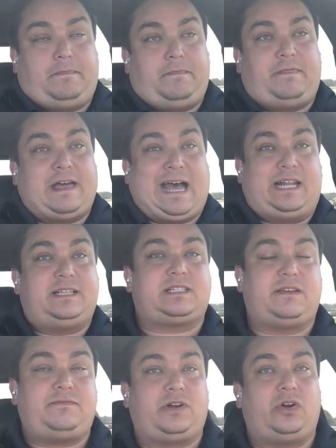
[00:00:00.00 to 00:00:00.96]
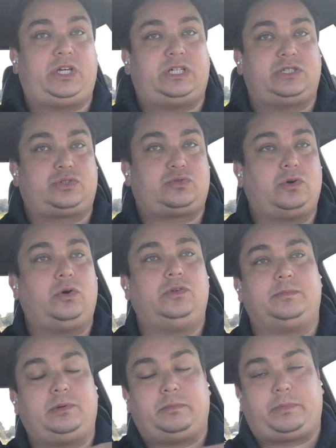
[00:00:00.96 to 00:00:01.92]
that is a very
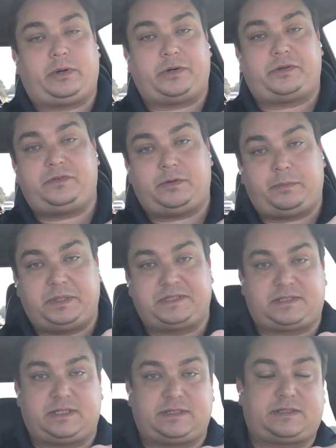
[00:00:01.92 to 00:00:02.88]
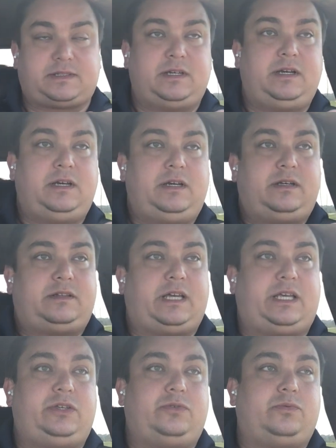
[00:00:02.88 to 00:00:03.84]
controllable part of your business
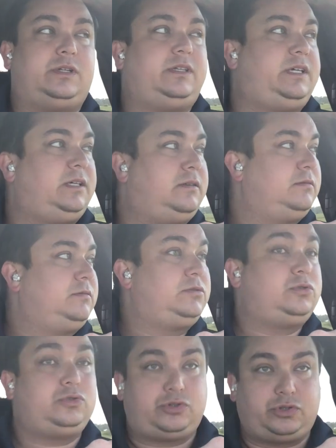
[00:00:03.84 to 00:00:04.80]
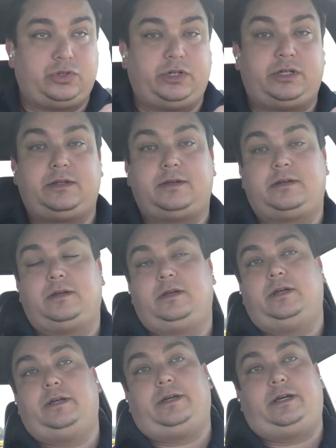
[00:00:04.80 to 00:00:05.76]
that you really should
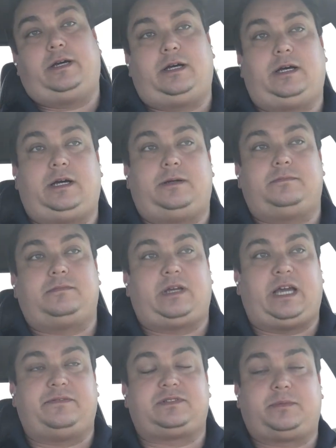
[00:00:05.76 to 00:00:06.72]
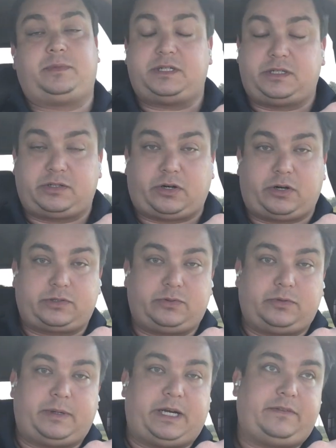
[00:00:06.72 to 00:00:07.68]
have somebody to talk
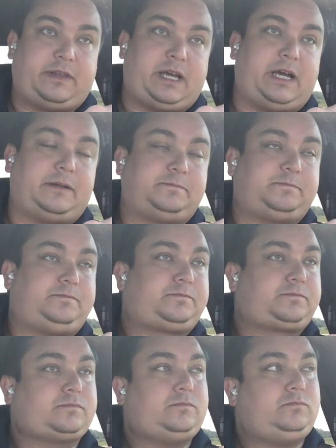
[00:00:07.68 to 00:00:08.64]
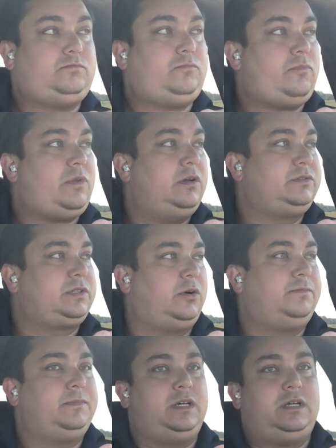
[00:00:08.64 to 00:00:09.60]
to about that.
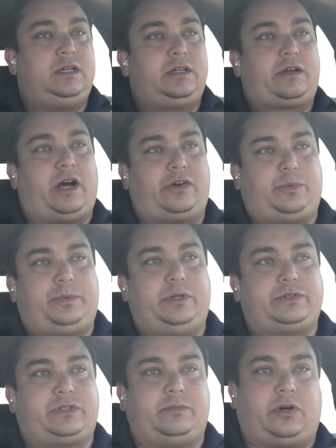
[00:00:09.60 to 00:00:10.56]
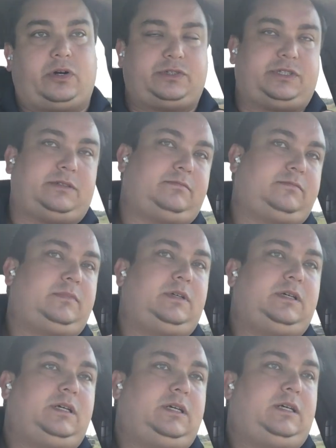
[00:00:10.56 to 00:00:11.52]
So contribution margin,
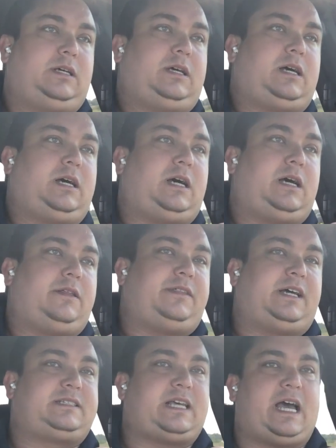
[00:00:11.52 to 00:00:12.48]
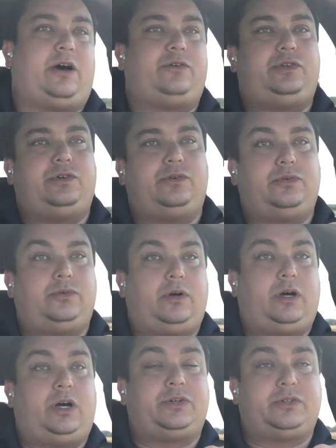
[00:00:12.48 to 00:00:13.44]
that's how
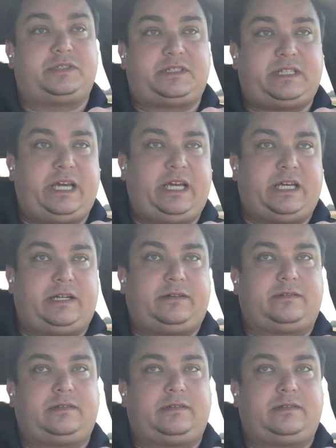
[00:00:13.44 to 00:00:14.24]
you understand